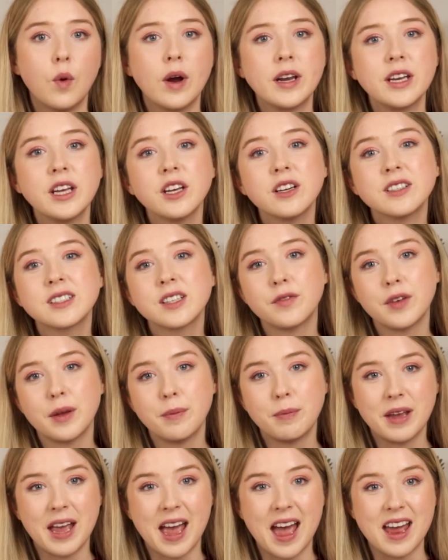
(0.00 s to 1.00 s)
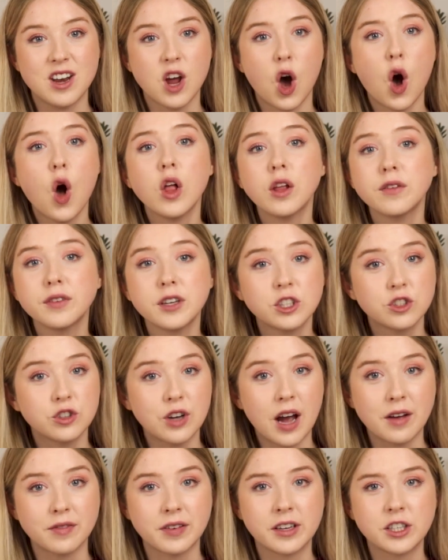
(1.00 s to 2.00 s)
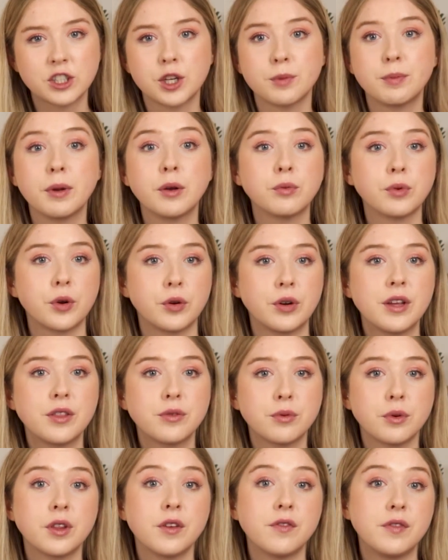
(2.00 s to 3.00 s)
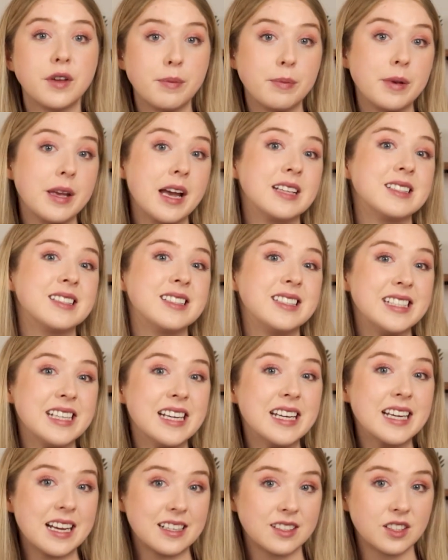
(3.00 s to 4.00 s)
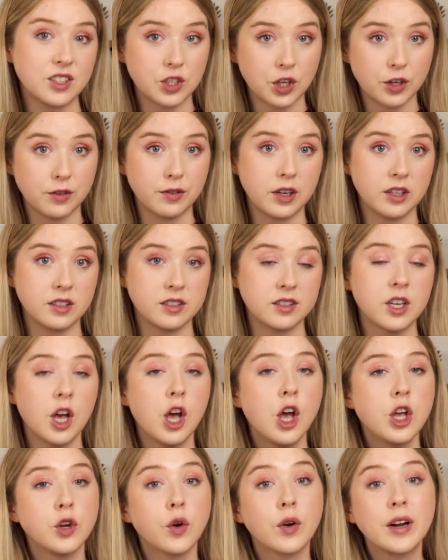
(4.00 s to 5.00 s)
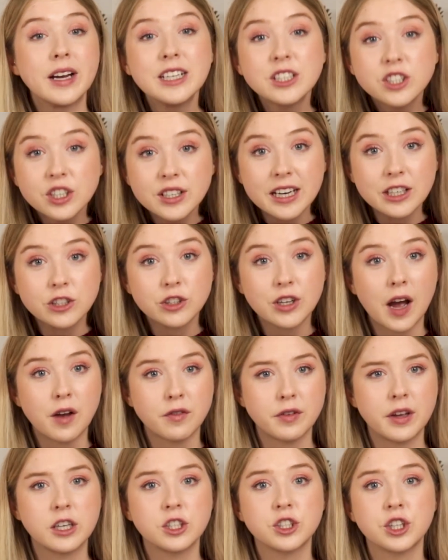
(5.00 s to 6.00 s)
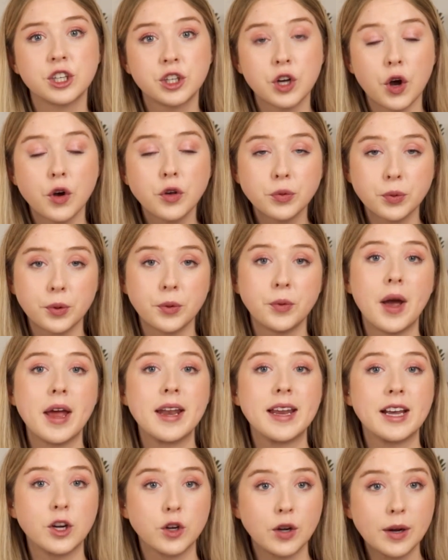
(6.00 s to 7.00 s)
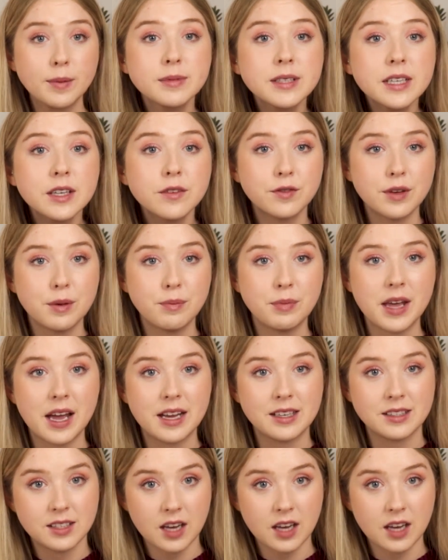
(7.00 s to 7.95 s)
When you use a VPN, all of your traffic should be routed through the VPN's DNS servers. Your internet traffic should go through an encrypted VPN